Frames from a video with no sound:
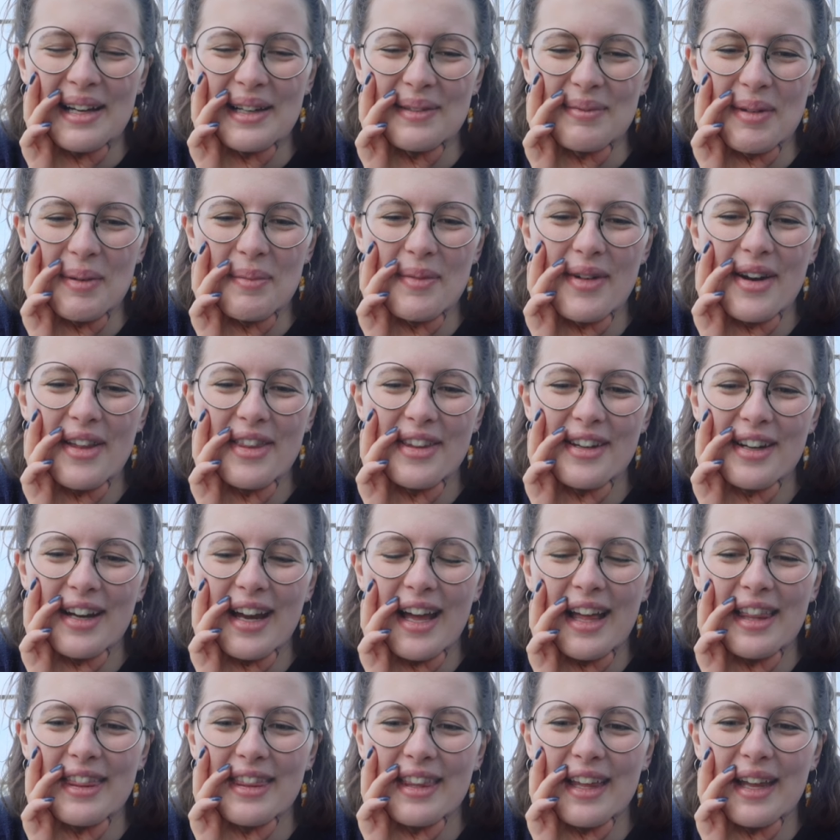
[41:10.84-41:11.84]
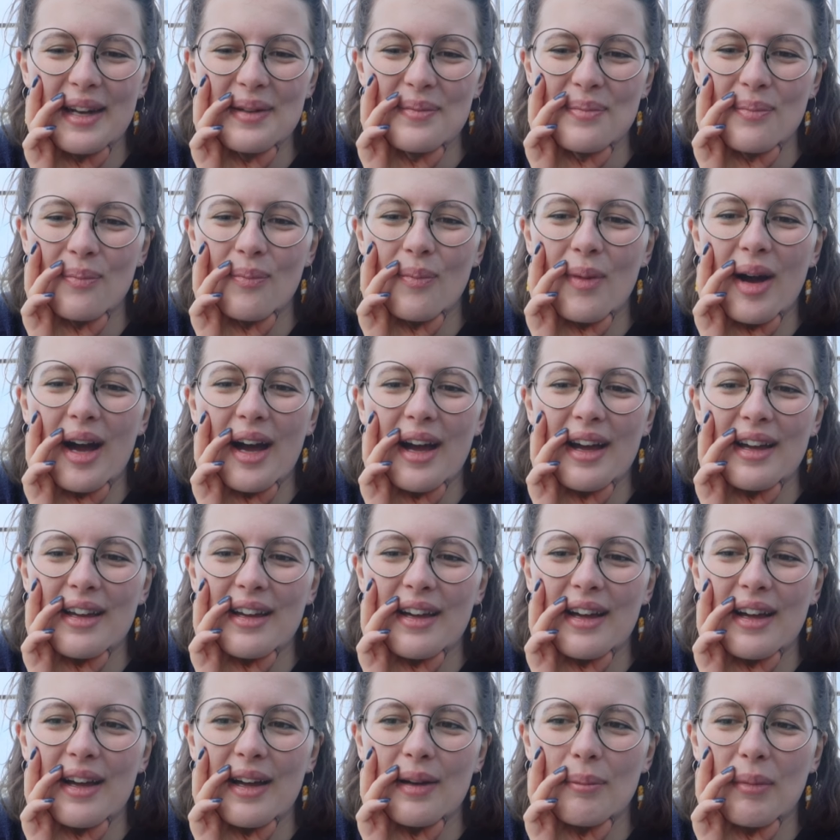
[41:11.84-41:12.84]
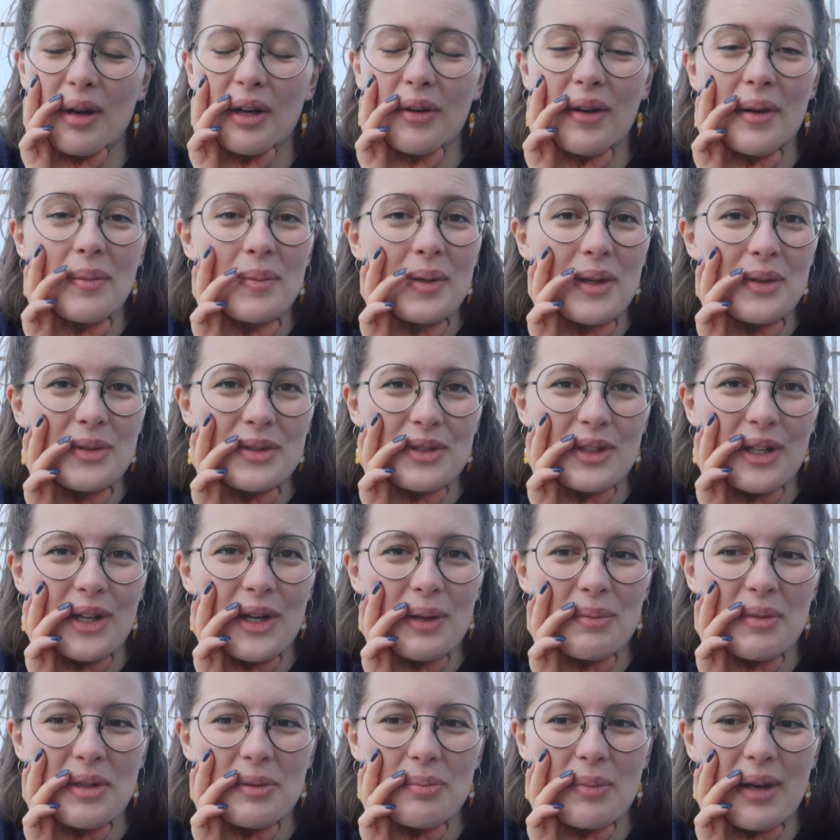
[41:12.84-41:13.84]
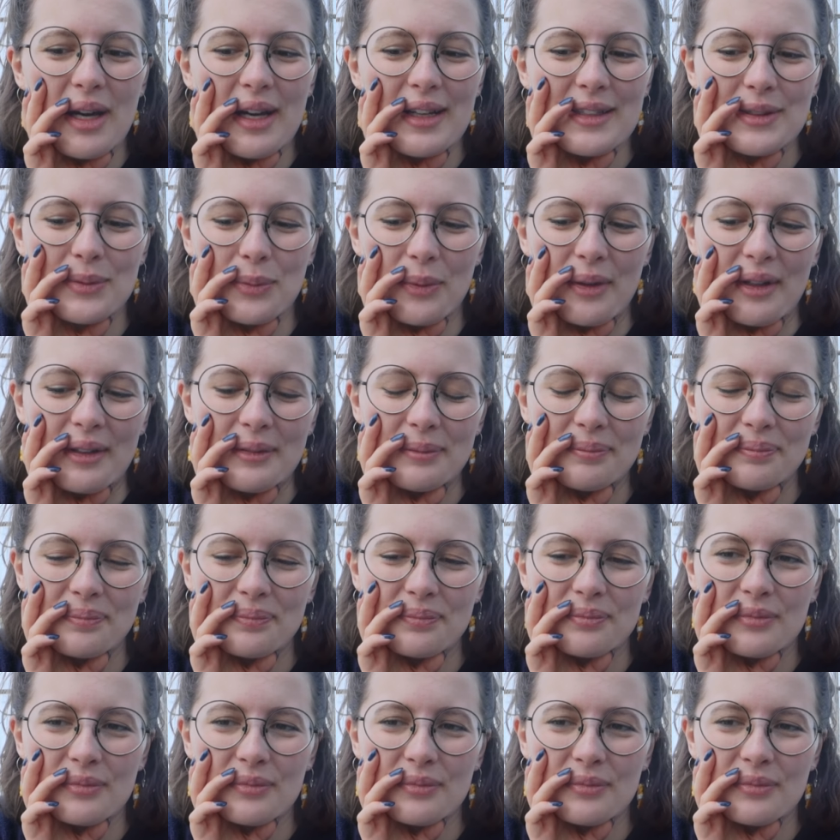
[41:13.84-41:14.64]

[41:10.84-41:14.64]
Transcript: uh, my brother and then my uh, my grandparents are coming by as well.